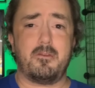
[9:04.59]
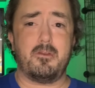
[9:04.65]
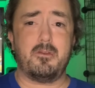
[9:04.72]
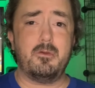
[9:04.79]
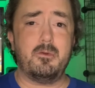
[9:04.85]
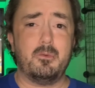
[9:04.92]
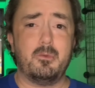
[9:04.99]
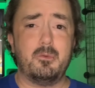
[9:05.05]

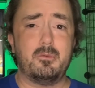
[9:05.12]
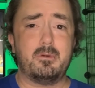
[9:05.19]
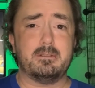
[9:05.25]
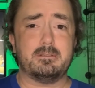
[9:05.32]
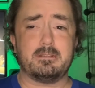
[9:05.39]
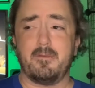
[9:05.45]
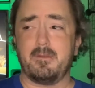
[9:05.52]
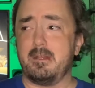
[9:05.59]
do because
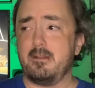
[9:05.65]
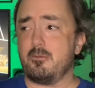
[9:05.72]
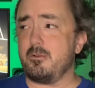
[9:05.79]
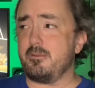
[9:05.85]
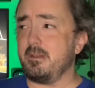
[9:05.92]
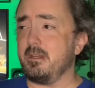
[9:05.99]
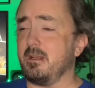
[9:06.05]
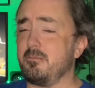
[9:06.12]
all the kids were
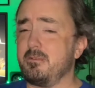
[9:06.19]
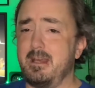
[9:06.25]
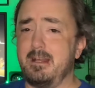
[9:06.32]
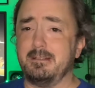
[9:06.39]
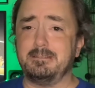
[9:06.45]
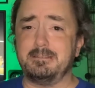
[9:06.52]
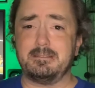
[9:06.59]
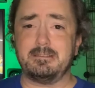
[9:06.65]
setting up
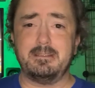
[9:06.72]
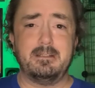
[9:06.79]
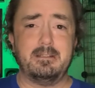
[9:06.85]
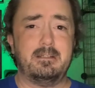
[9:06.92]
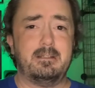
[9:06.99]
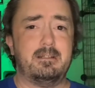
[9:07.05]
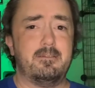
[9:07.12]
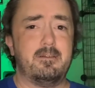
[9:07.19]
tents.
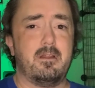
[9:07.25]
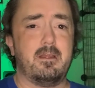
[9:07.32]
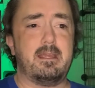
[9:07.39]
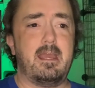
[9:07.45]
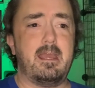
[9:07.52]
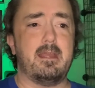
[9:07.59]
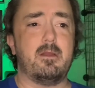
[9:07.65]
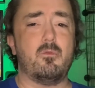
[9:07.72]
They're like,
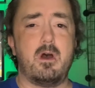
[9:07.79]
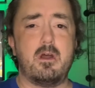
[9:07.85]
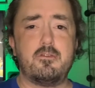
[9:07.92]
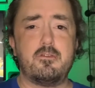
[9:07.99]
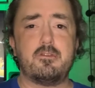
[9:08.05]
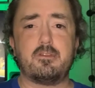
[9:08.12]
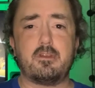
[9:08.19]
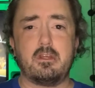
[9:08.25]
"Hey, why don't you
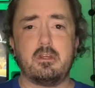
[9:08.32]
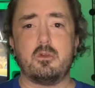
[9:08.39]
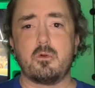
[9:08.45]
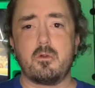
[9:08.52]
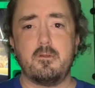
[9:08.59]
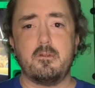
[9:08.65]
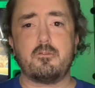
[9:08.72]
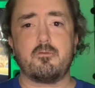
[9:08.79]
secure
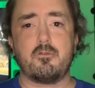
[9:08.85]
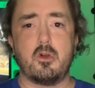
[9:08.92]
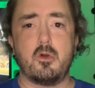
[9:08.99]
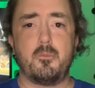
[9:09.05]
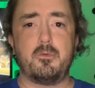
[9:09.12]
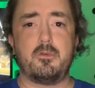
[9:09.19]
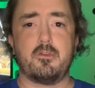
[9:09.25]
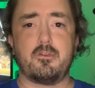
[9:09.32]
this rope
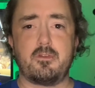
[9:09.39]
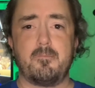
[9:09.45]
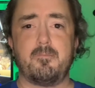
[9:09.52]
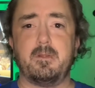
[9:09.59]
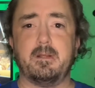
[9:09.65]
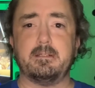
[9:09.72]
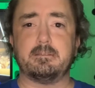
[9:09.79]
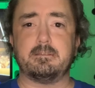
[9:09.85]
to
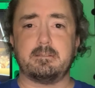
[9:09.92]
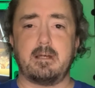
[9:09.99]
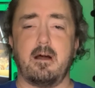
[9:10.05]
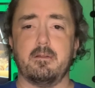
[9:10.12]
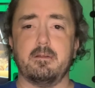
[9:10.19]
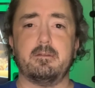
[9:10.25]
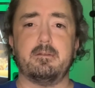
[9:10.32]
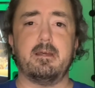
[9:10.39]
something
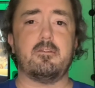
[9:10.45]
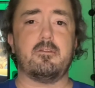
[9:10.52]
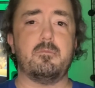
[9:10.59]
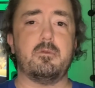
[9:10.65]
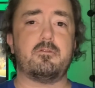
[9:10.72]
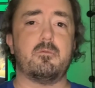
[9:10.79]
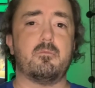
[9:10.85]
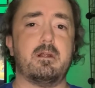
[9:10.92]
solid?" As
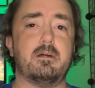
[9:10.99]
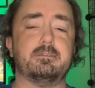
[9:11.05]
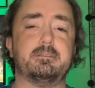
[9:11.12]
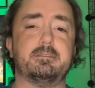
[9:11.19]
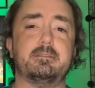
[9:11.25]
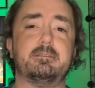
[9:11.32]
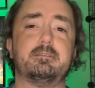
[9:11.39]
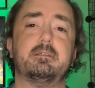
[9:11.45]
Mr. Brown
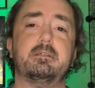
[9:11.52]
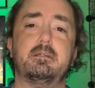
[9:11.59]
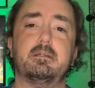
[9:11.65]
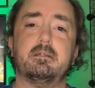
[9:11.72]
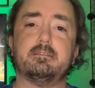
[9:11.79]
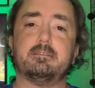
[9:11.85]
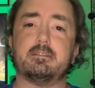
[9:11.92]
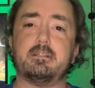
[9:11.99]
says,
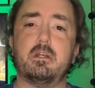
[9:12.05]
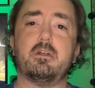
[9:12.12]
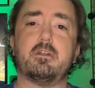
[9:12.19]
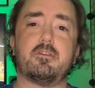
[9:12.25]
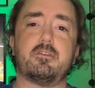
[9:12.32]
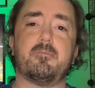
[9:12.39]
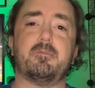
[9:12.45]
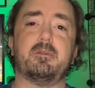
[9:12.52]
secure it to
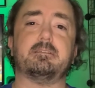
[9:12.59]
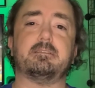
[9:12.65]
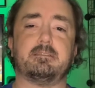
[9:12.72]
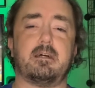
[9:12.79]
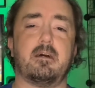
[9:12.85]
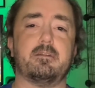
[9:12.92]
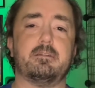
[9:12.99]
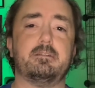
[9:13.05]
something
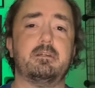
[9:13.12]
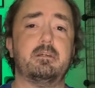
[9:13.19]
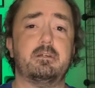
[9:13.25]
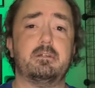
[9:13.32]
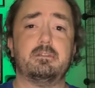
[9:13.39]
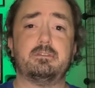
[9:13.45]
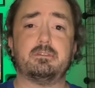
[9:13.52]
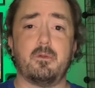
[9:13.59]
solid
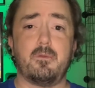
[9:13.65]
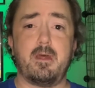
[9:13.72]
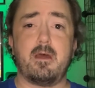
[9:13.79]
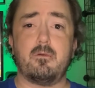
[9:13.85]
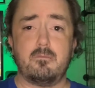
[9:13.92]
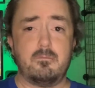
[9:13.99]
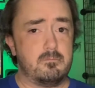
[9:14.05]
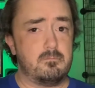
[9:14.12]
so that,
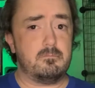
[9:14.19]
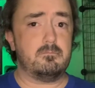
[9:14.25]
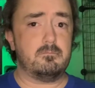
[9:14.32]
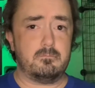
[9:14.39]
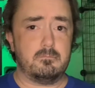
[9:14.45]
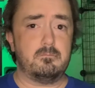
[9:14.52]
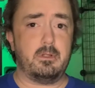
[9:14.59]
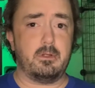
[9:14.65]

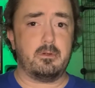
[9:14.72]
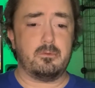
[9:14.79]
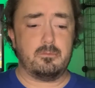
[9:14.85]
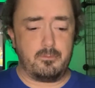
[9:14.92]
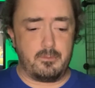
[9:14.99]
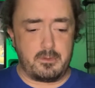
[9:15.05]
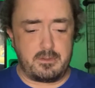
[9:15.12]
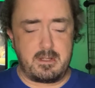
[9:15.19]
you know,
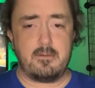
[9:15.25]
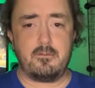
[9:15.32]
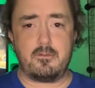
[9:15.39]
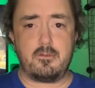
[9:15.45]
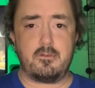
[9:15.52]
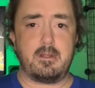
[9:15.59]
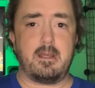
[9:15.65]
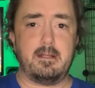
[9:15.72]
the tents
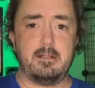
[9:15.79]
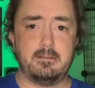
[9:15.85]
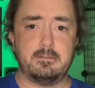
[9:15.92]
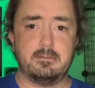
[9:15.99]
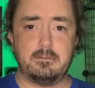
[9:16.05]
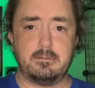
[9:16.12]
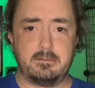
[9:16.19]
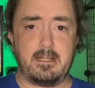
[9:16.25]
stay
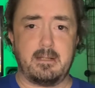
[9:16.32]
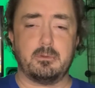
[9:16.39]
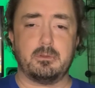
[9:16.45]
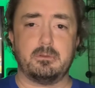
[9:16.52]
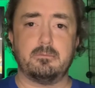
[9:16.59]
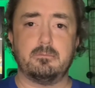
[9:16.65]
stable.